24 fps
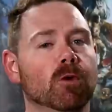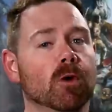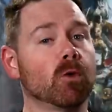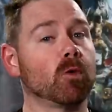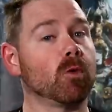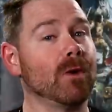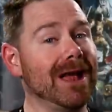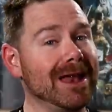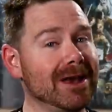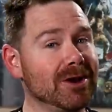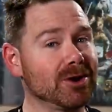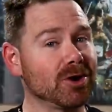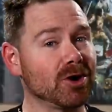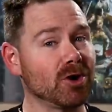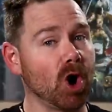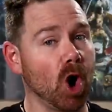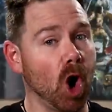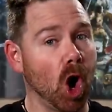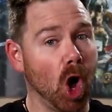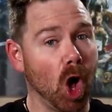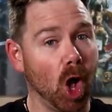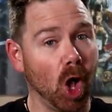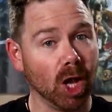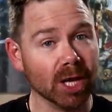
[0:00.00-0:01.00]
will render
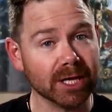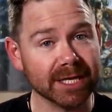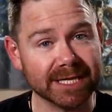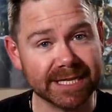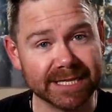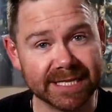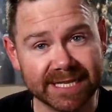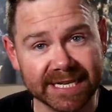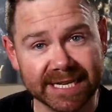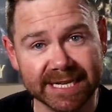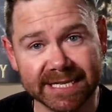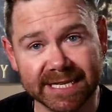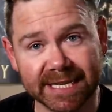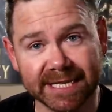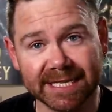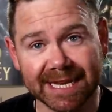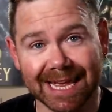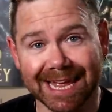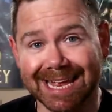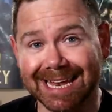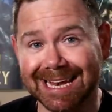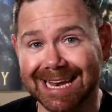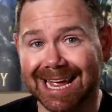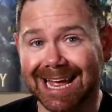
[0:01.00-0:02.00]
all diseases
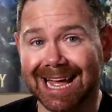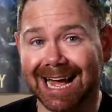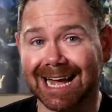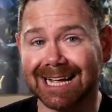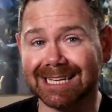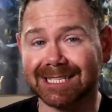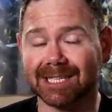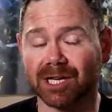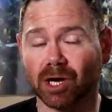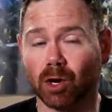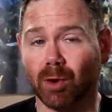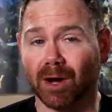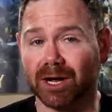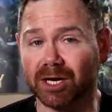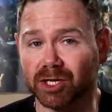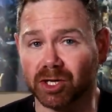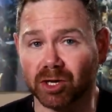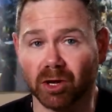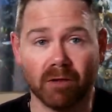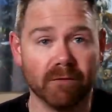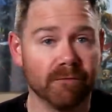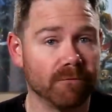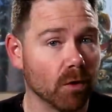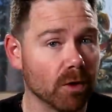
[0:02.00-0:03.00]

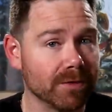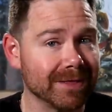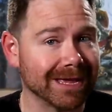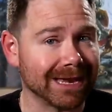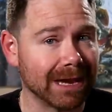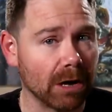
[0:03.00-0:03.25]
inconsequential for the